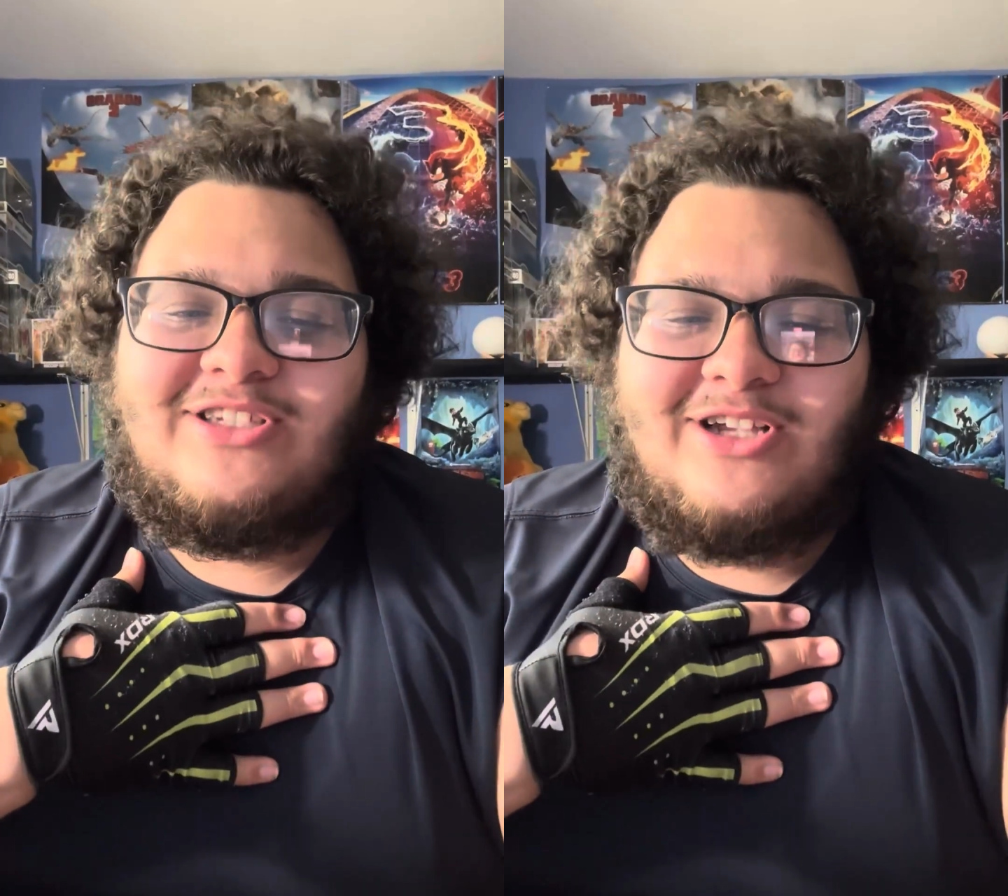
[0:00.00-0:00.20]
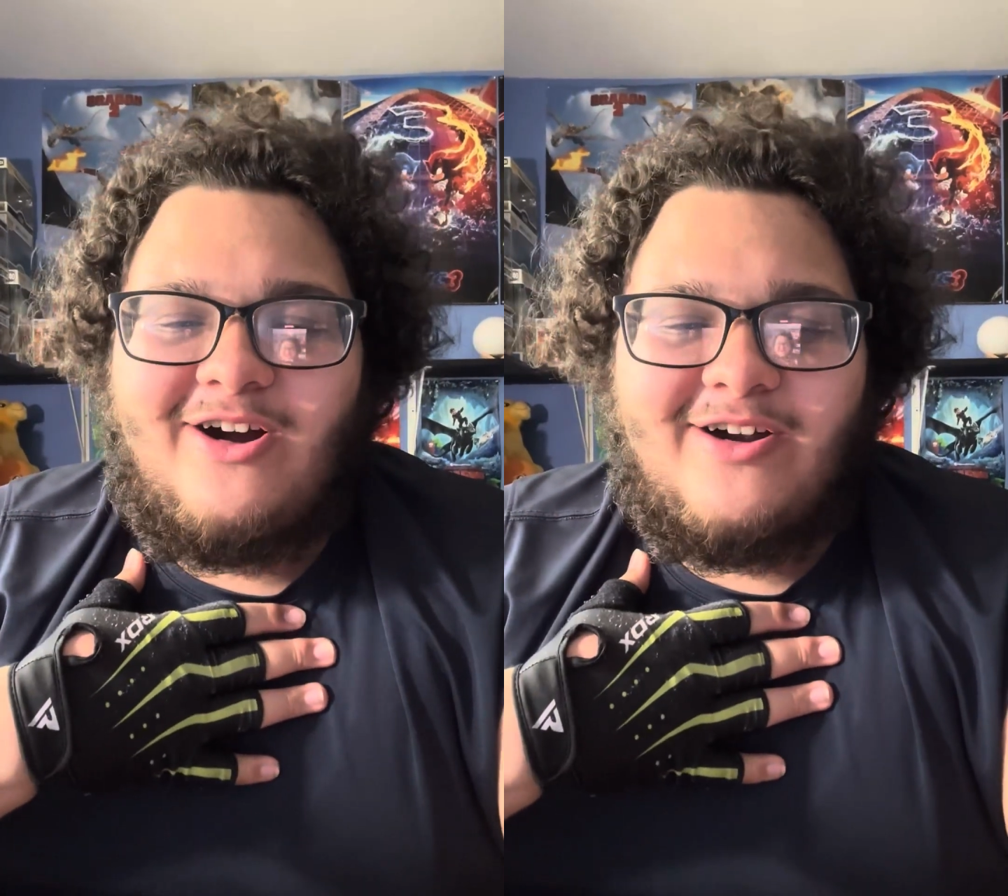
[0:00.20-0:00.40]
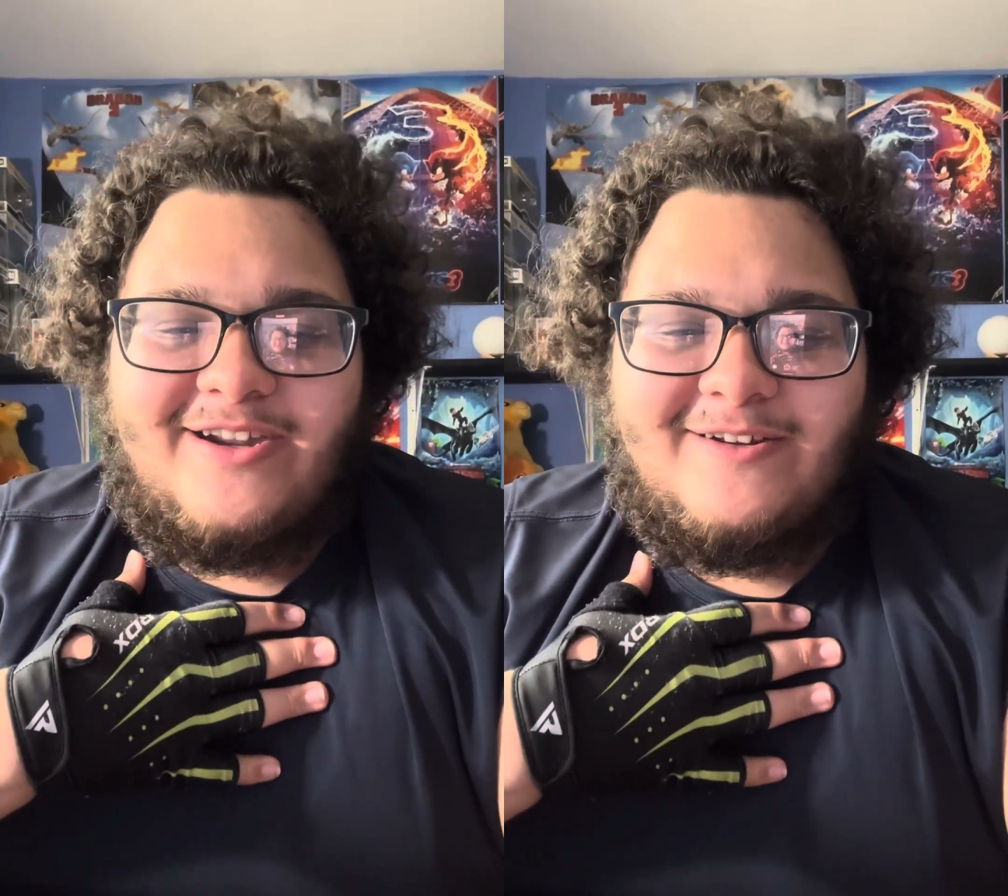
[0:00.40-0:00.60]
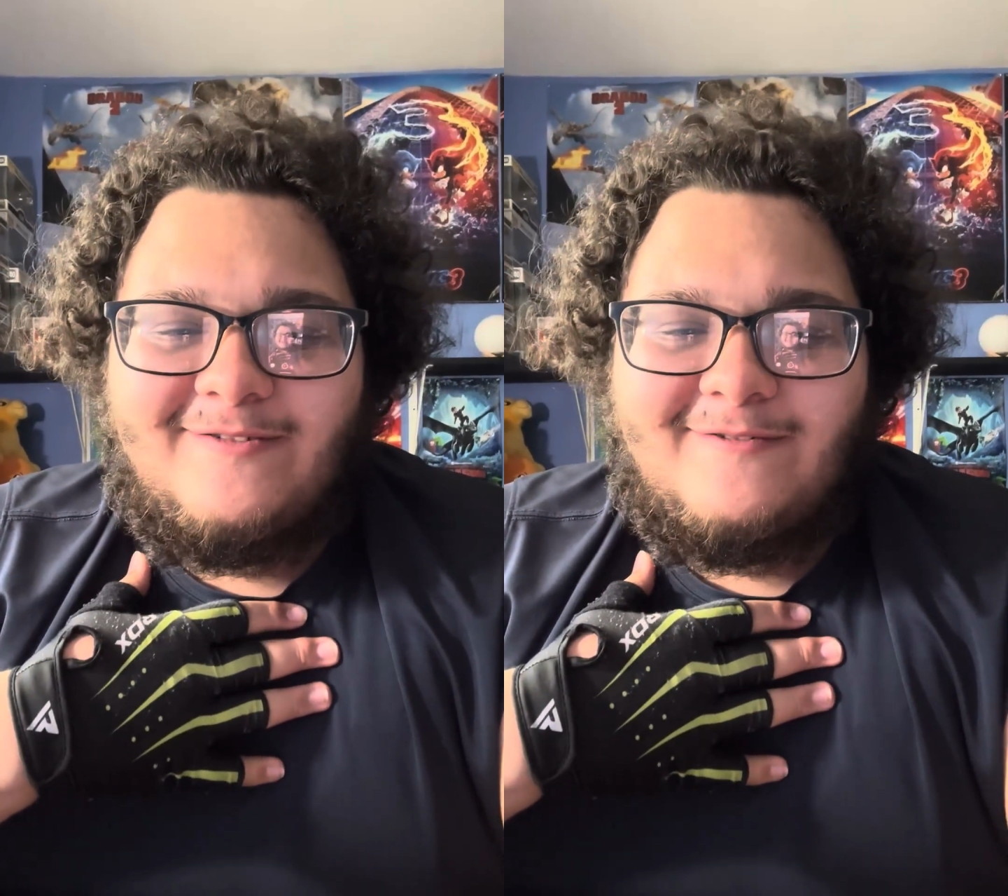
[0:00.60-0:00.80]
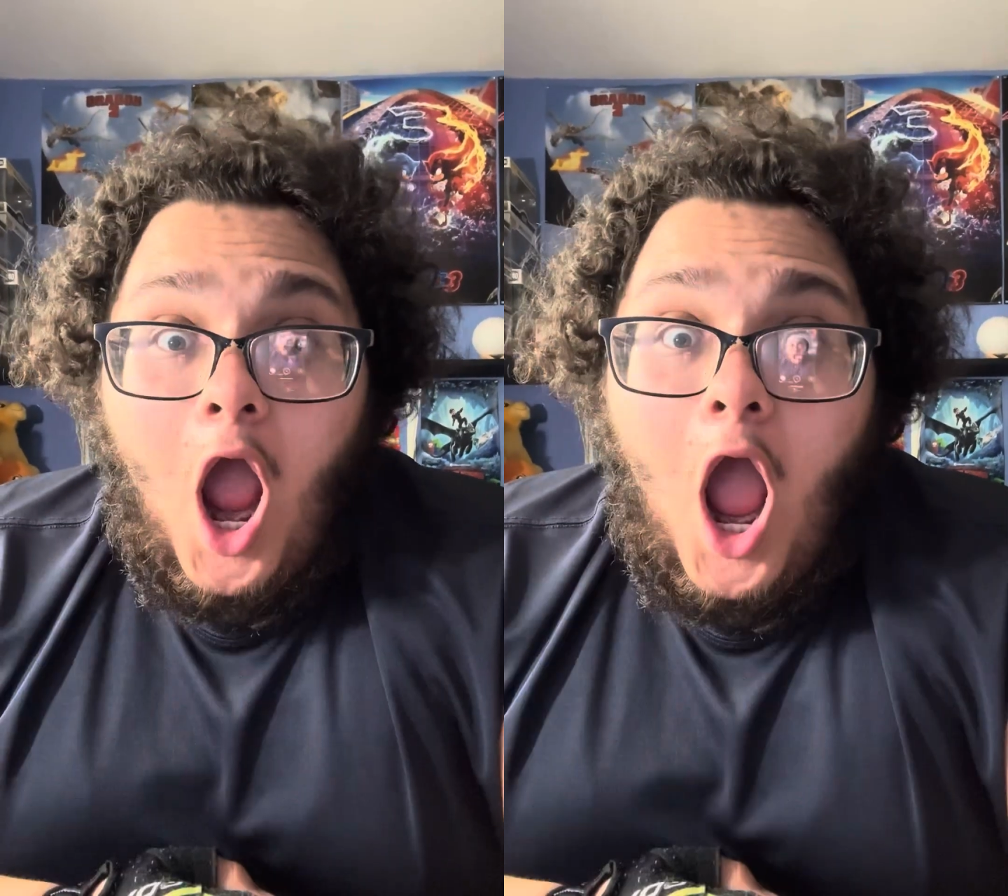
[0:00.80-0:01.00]
sorry.
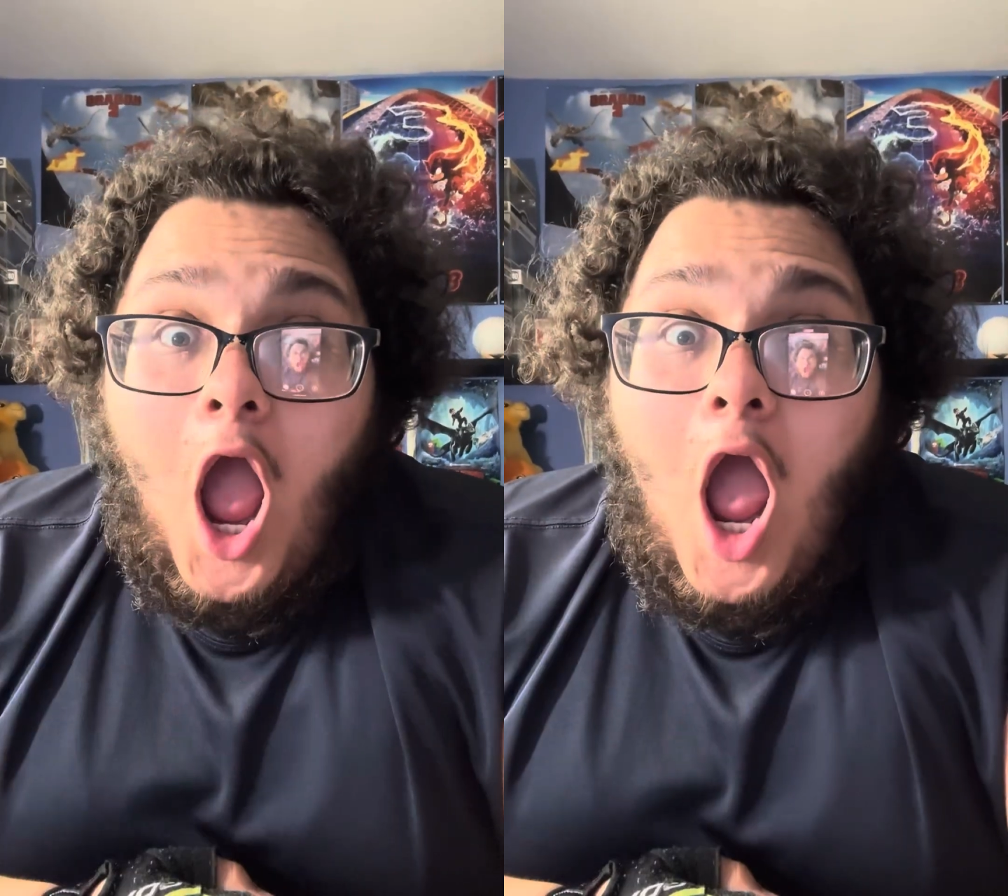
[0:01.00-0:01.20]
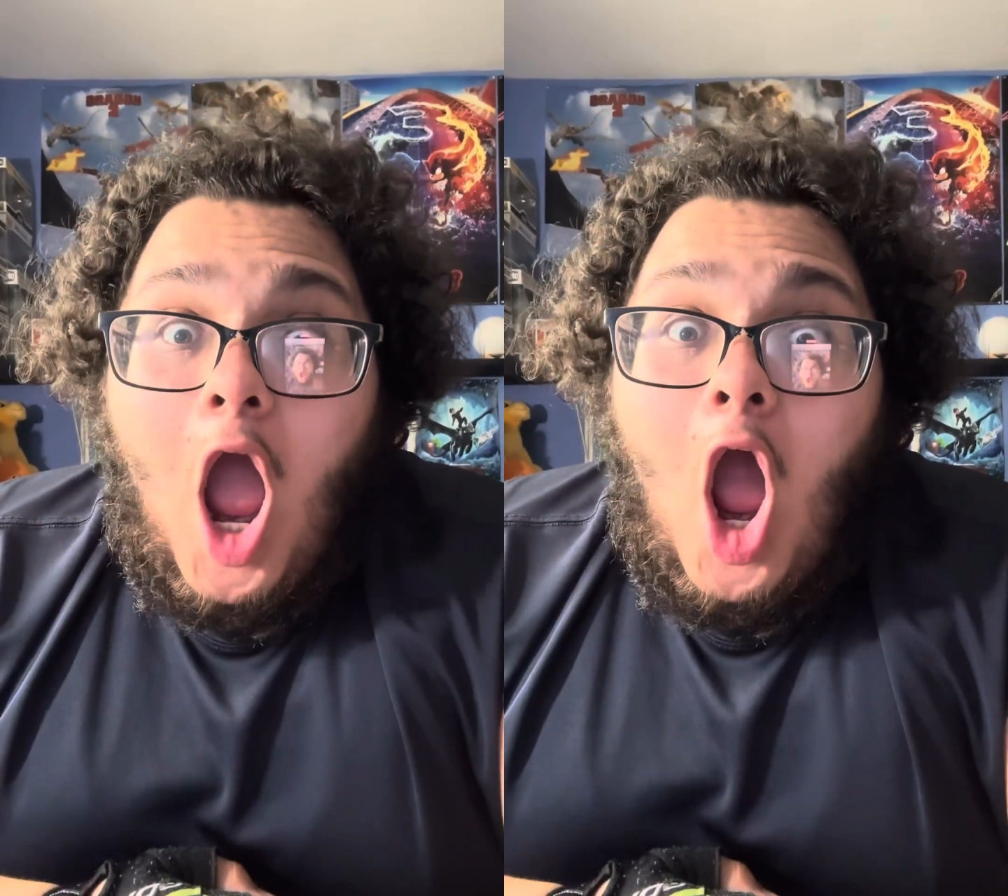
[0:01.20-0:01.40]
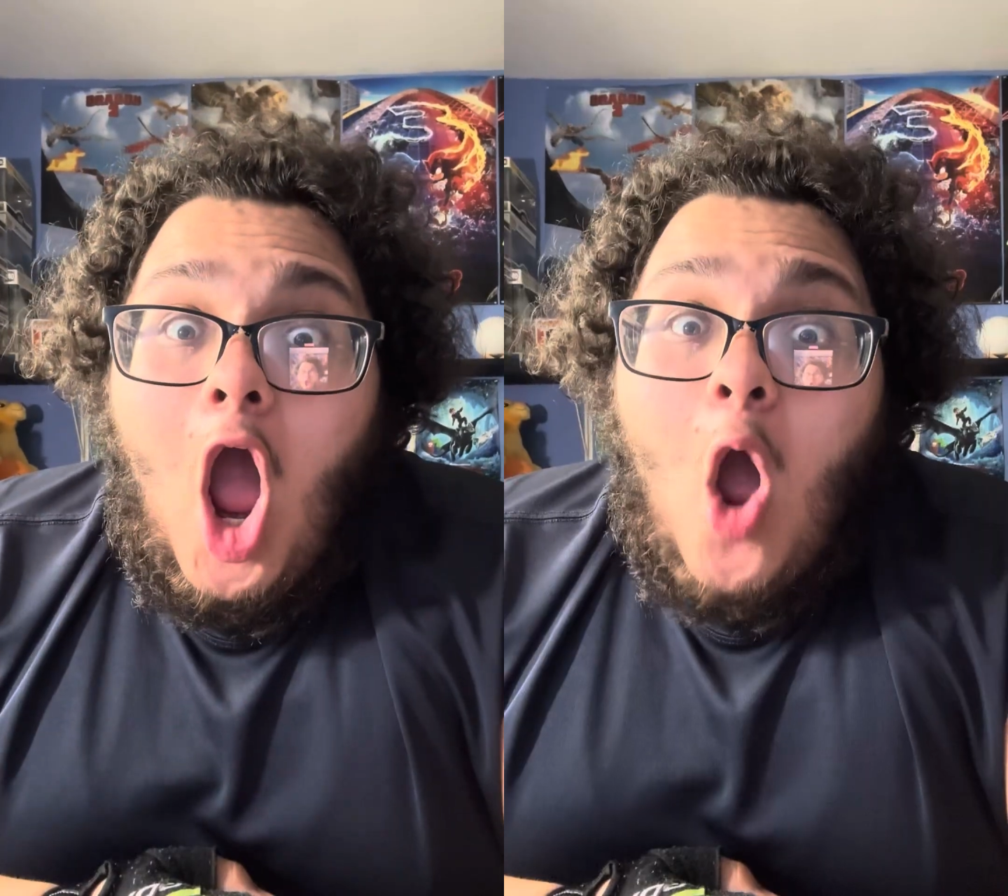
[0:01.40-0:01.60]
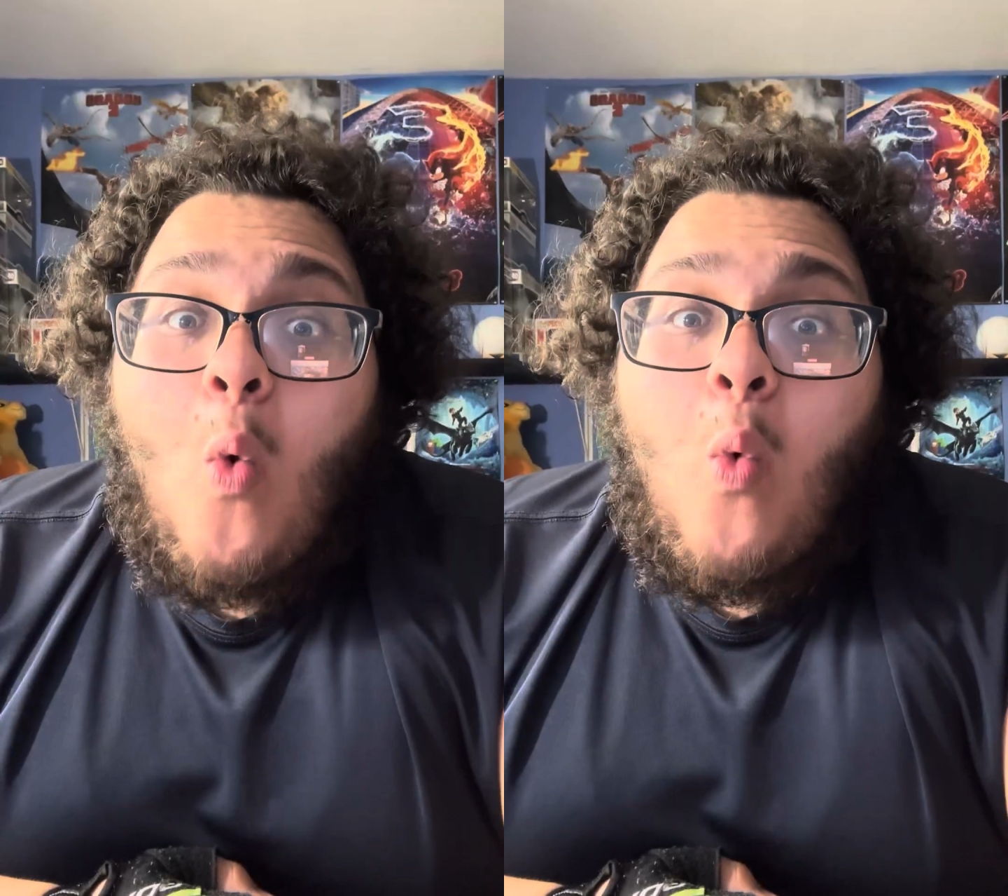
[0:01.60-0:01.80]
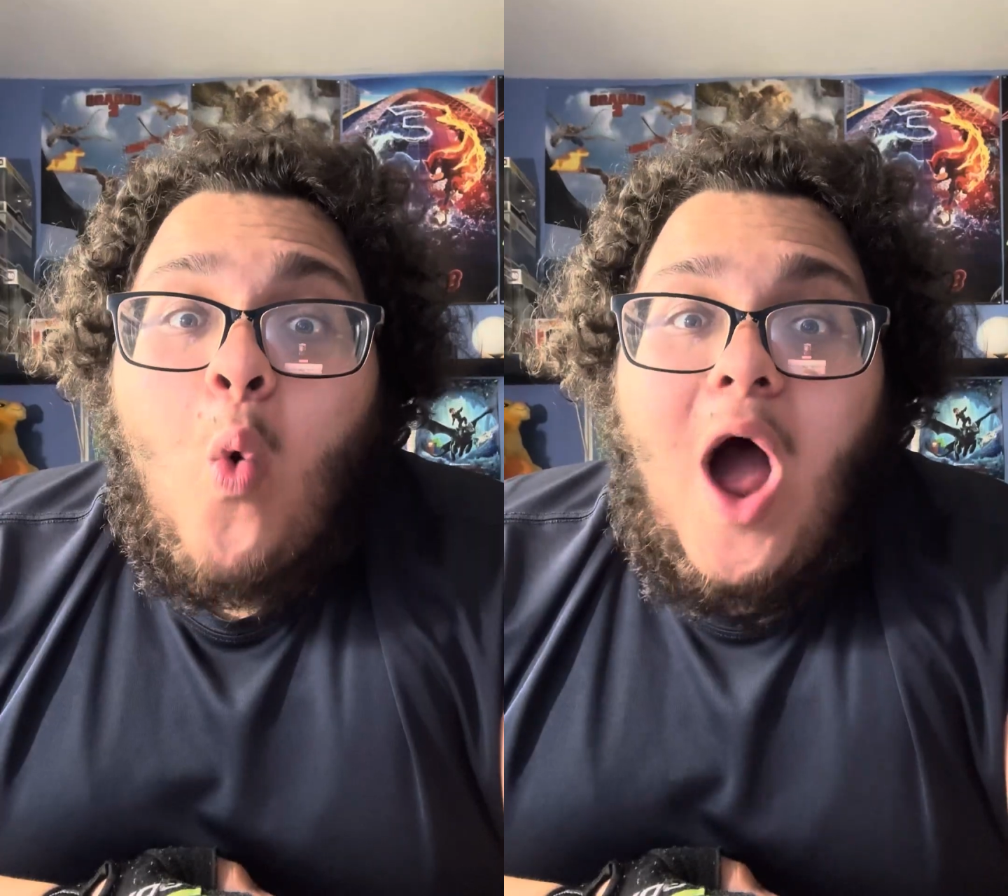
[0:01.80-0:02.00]

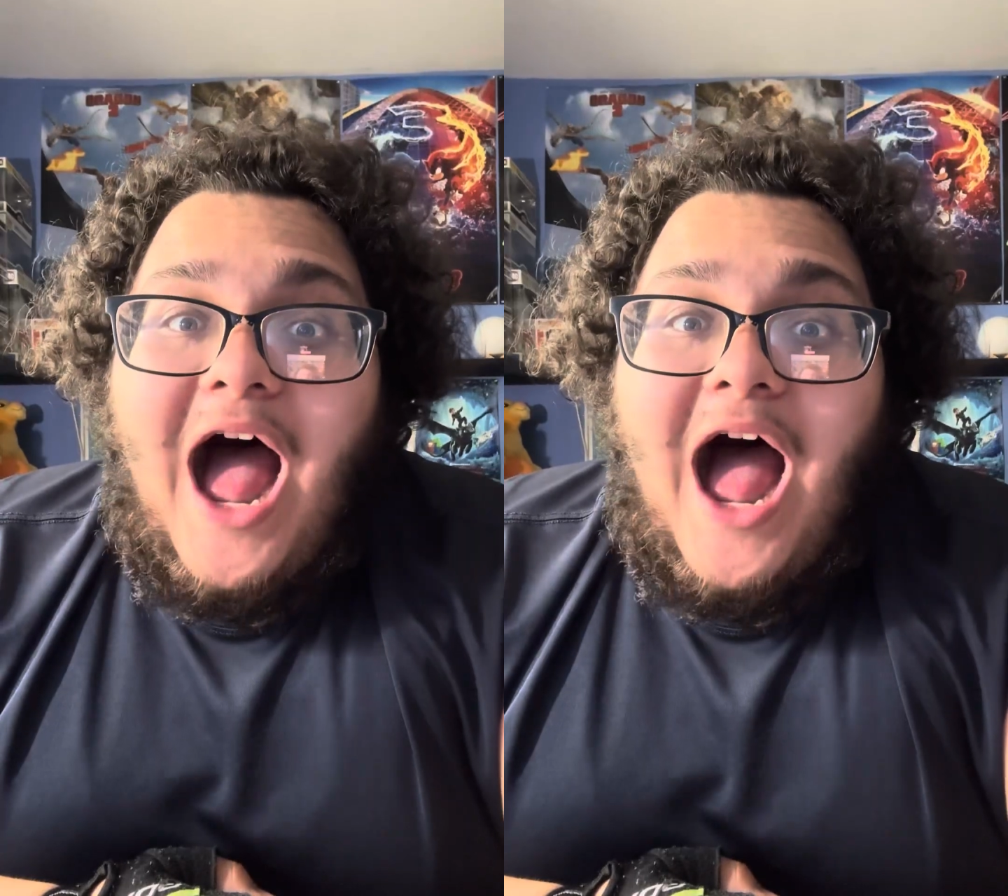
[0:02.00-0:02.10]
Wow!